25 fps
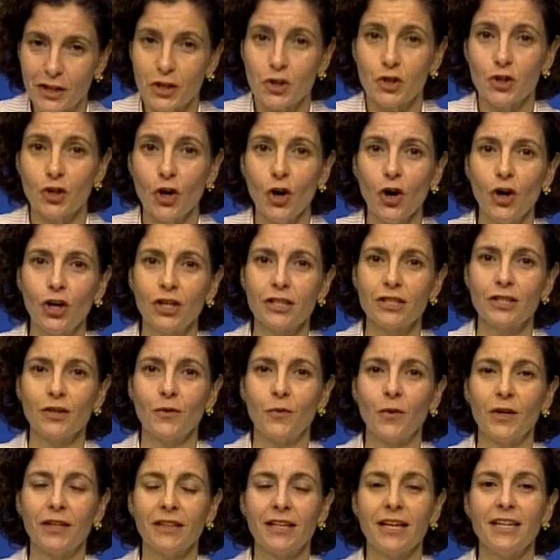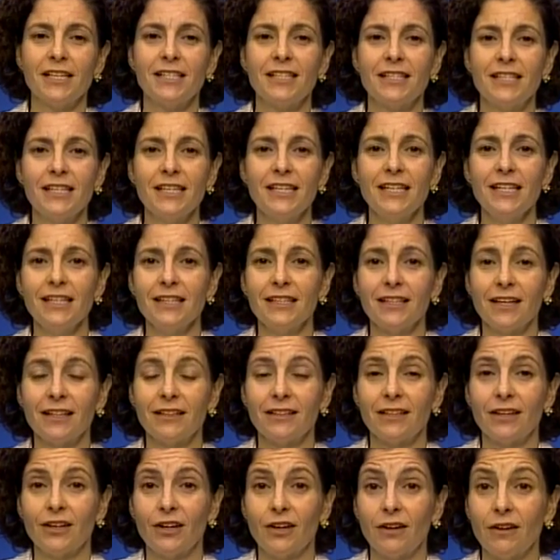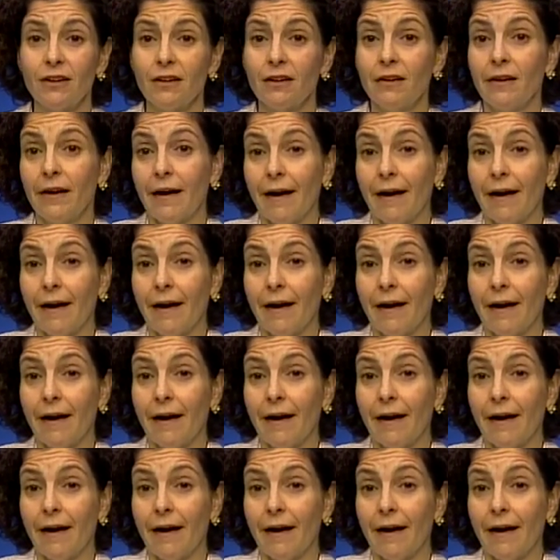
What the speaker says: shocked when they see that they're